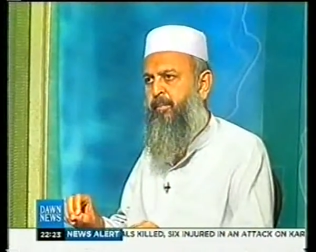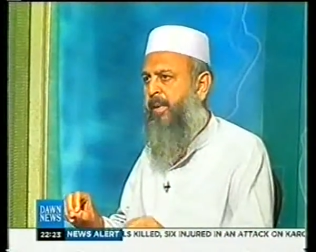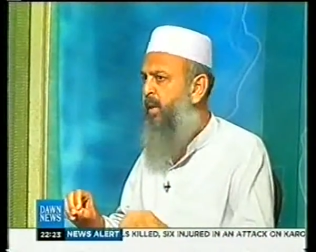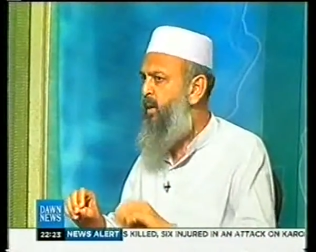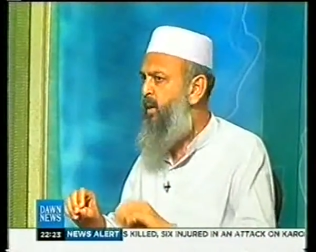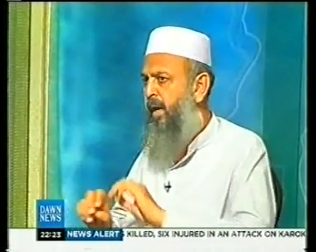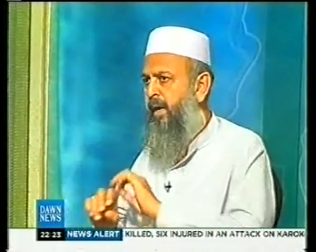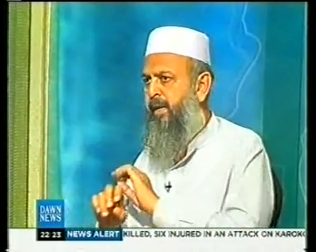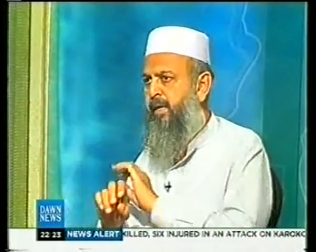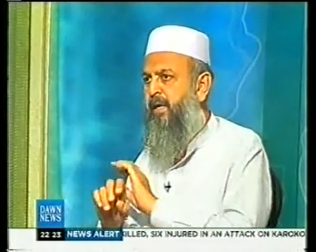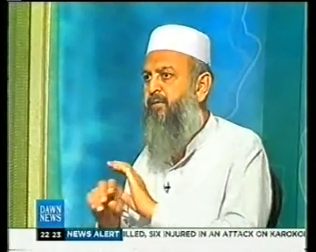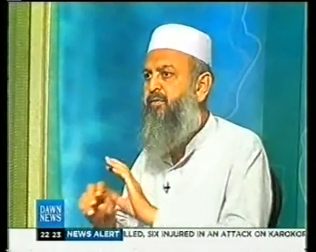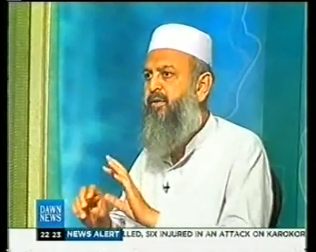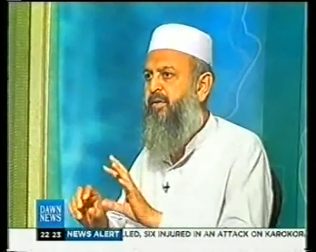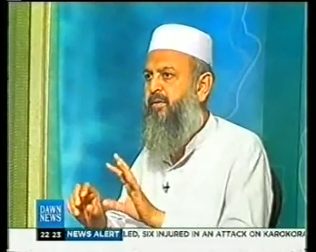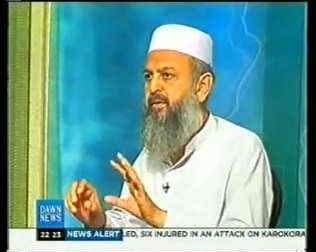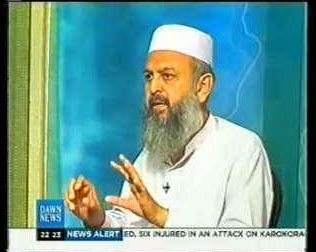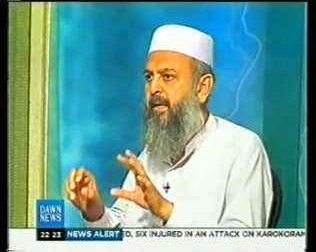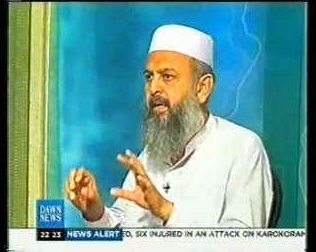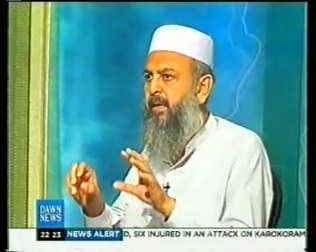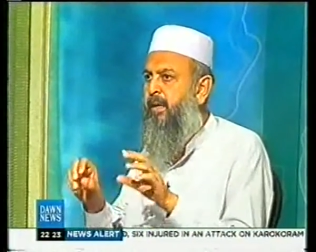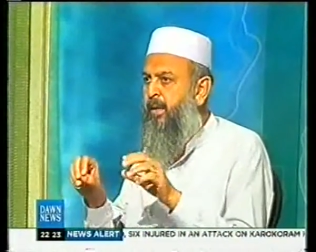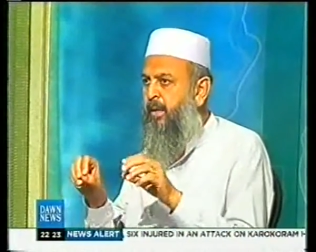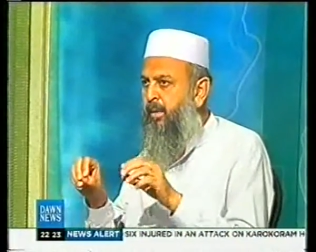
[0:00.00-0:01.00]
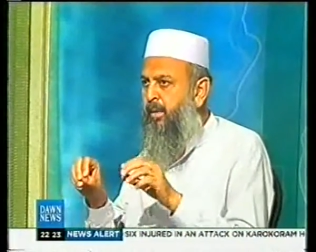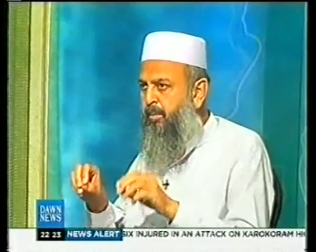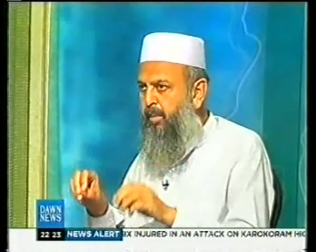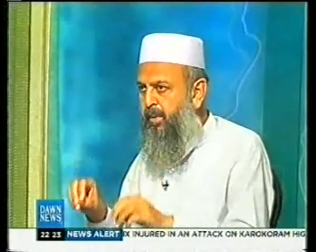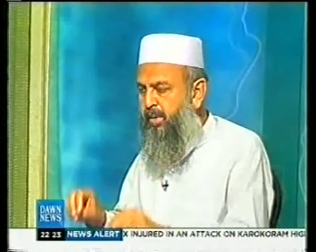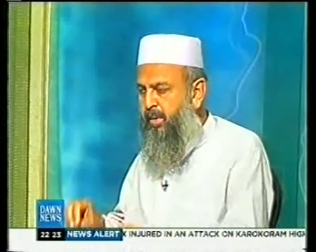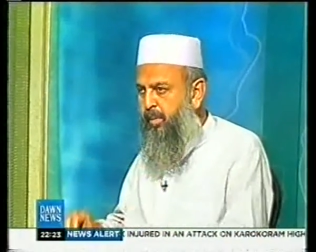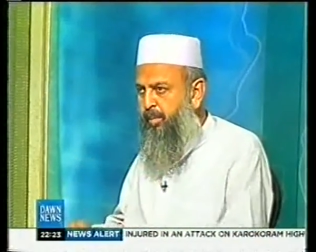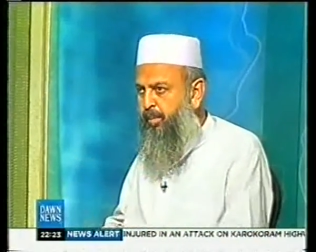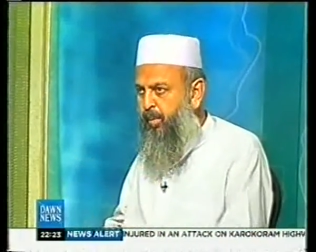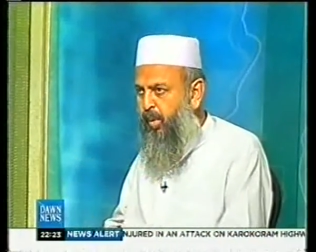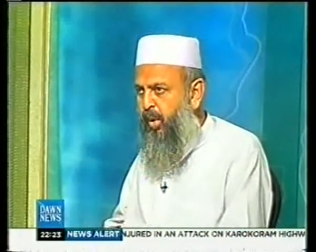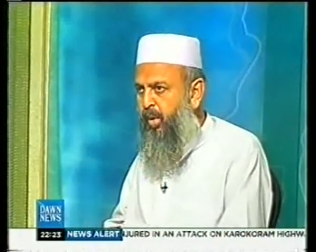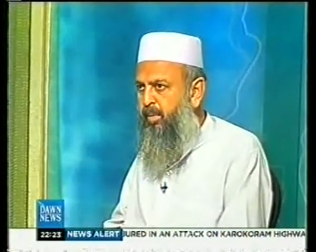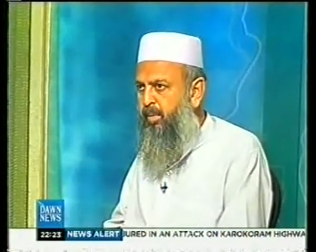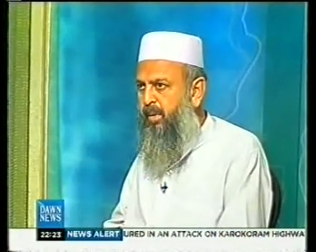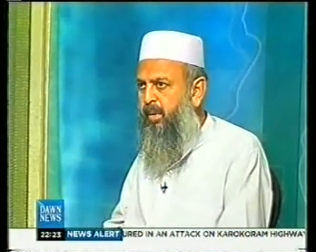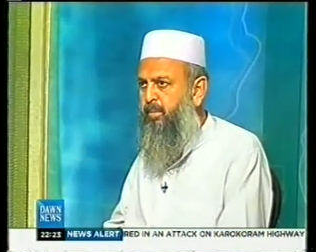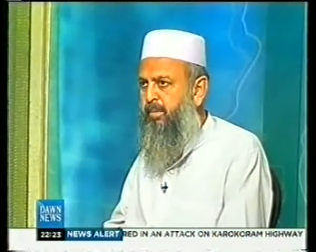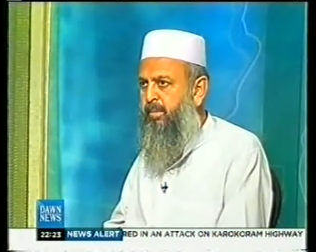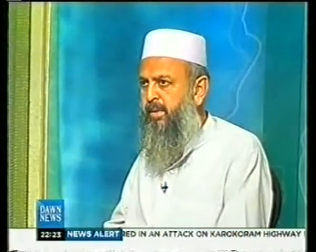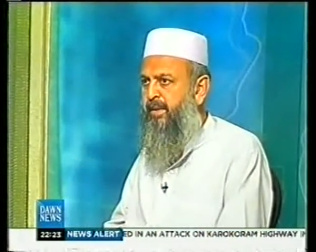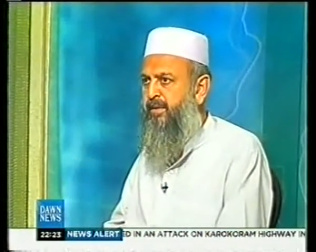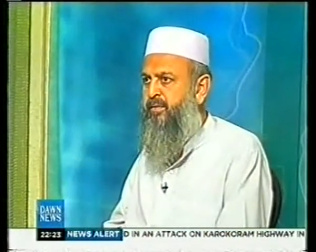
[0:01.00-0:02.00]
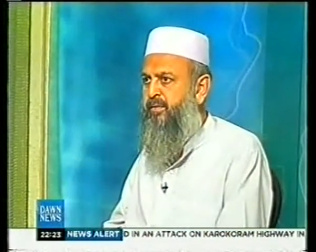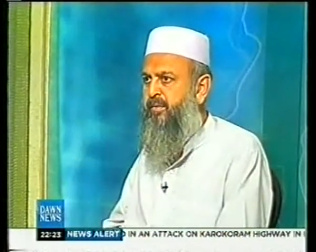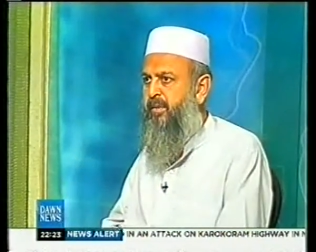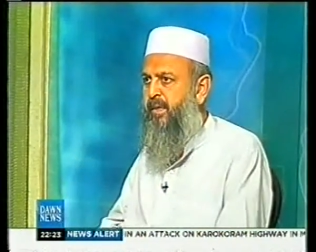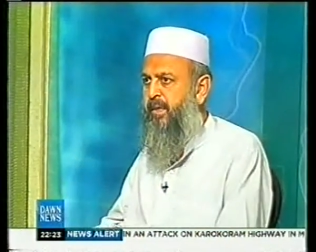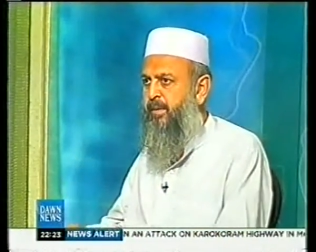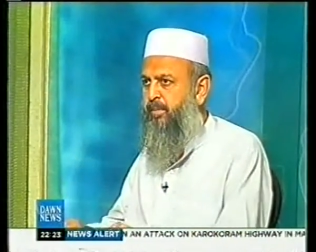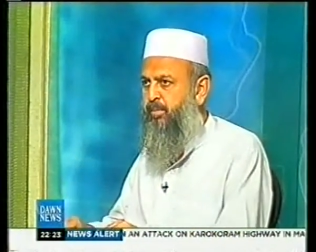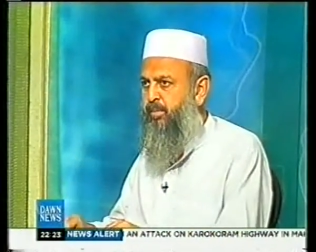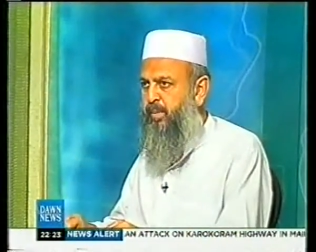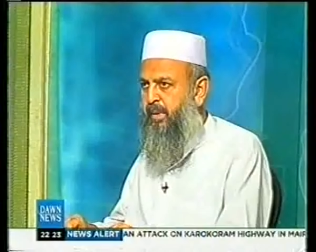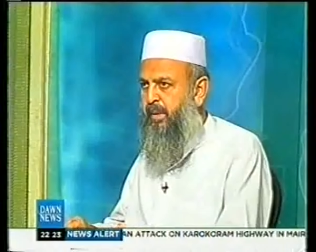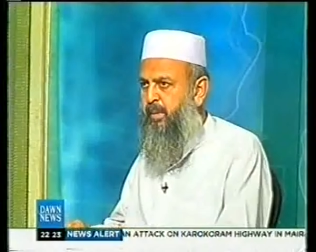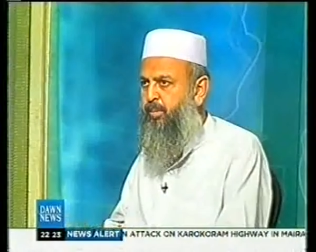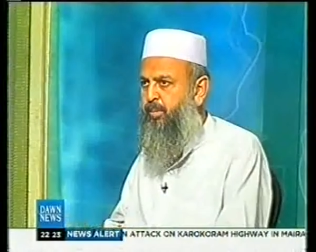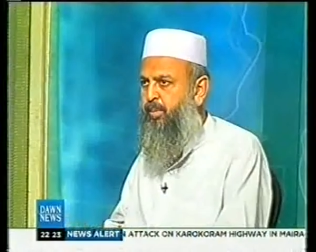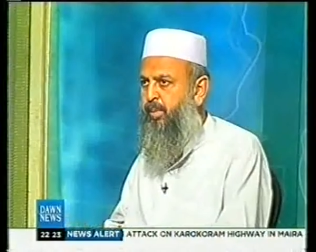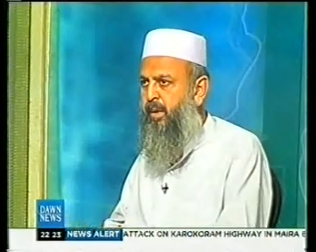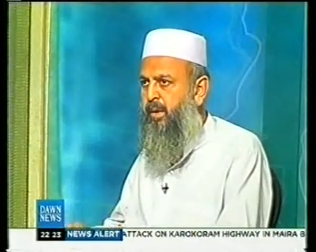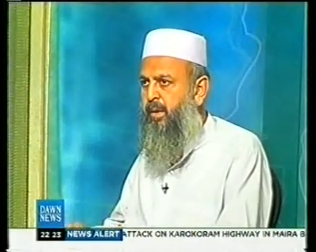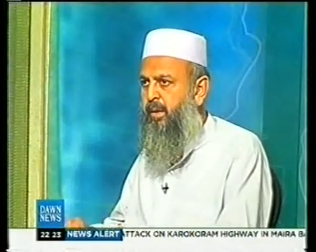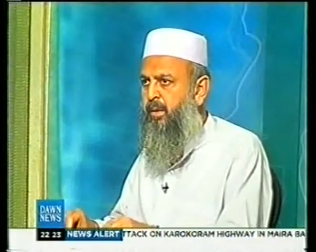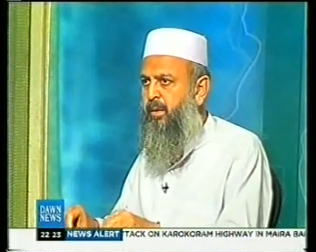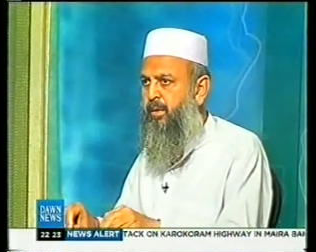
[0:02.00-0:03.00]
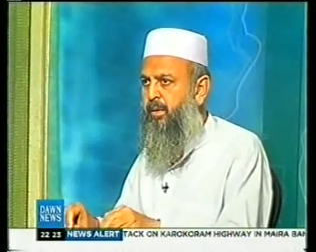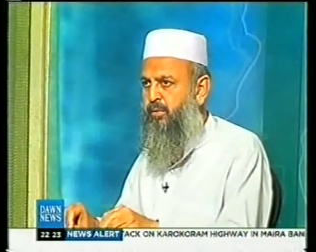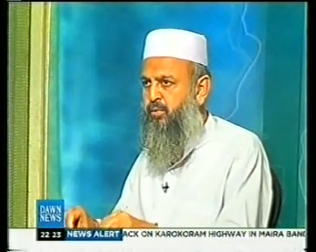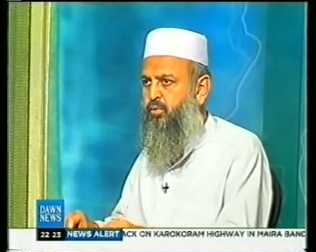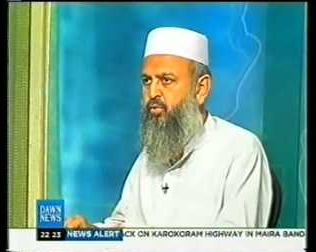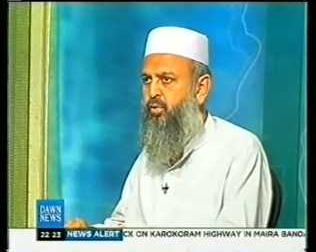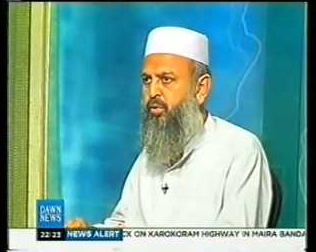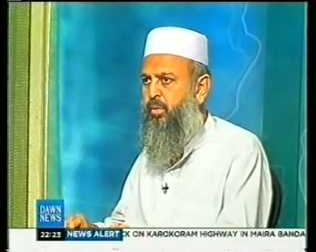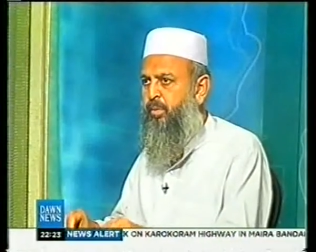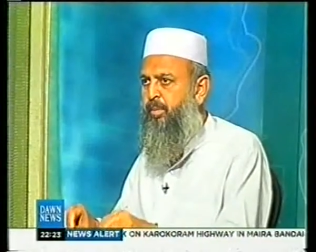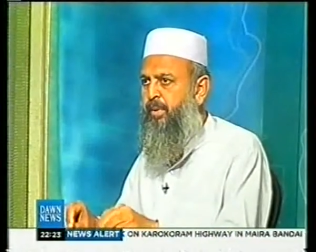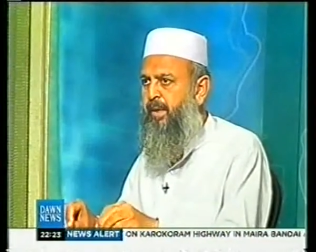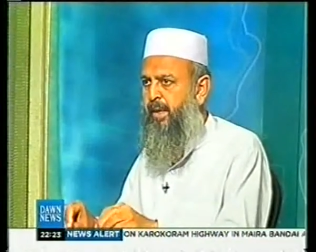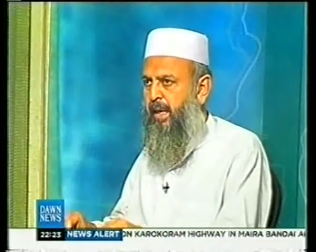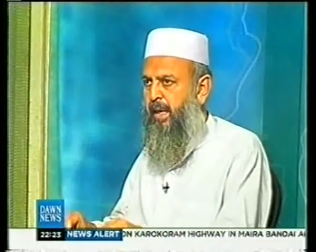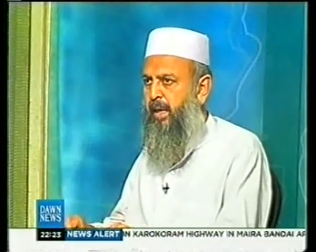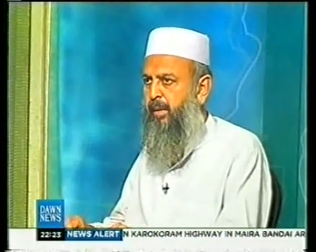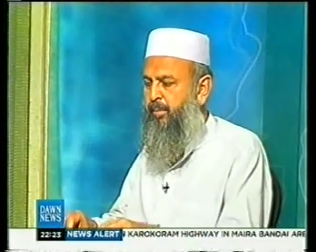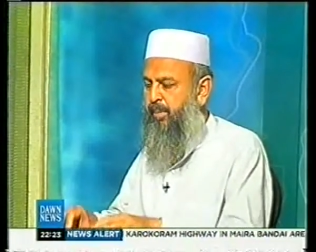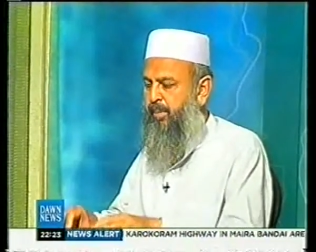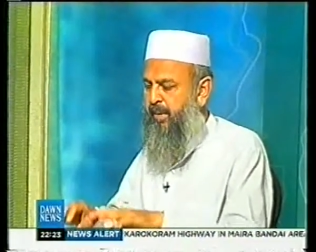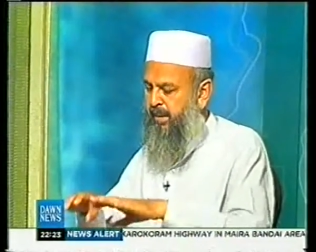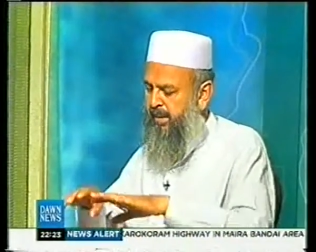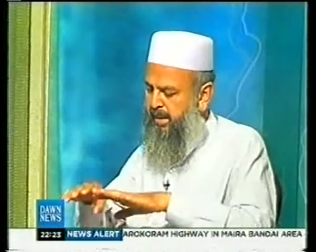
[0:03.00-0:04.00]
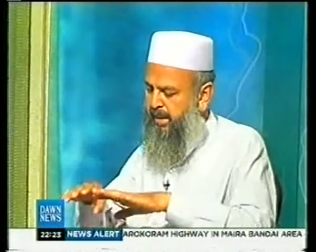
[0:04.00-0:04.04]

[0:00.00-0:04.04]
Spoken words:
I never say. But the problem is that people should be happy.